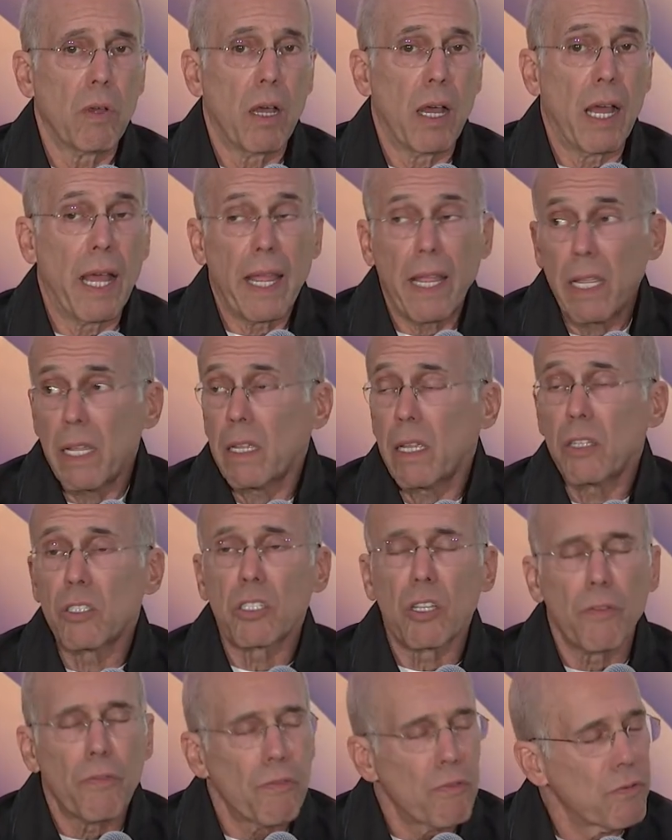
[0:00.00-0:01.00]
I,
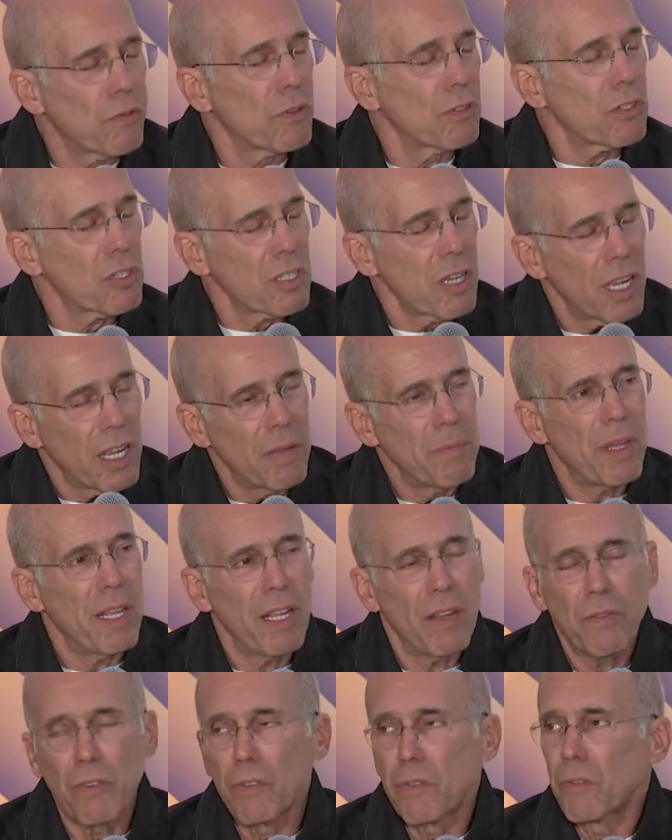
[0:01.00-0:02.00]
it's the first time
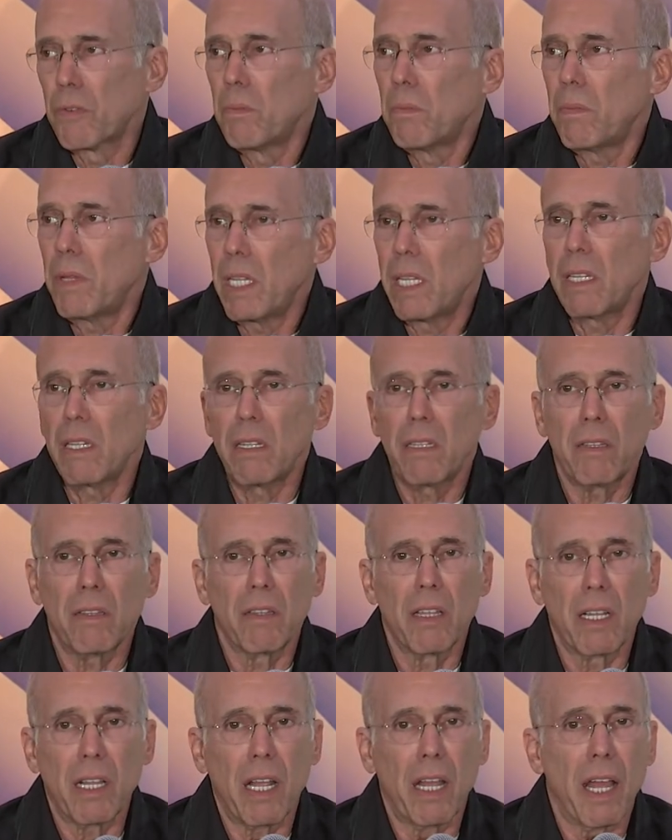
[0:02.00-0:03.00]
ever for me
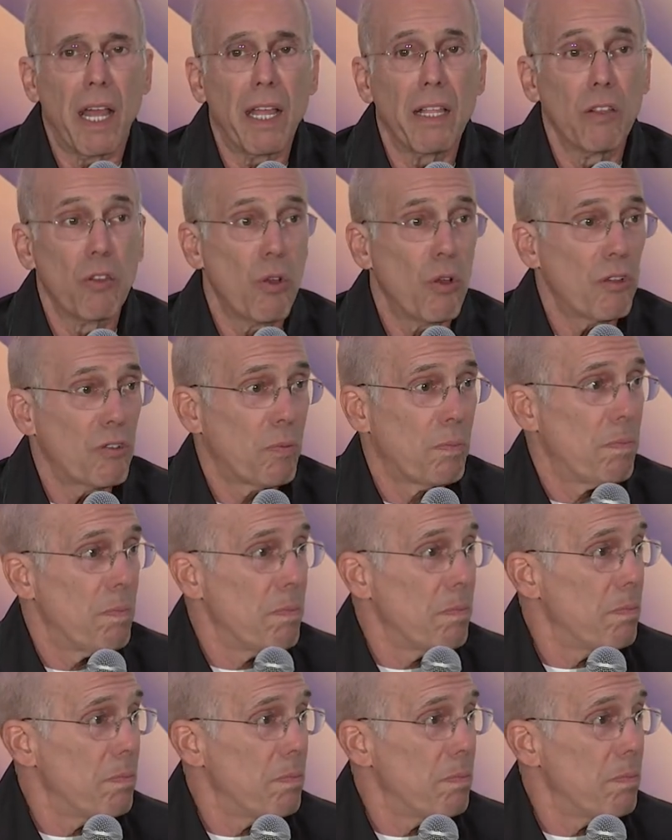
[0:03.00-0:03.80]
that I lost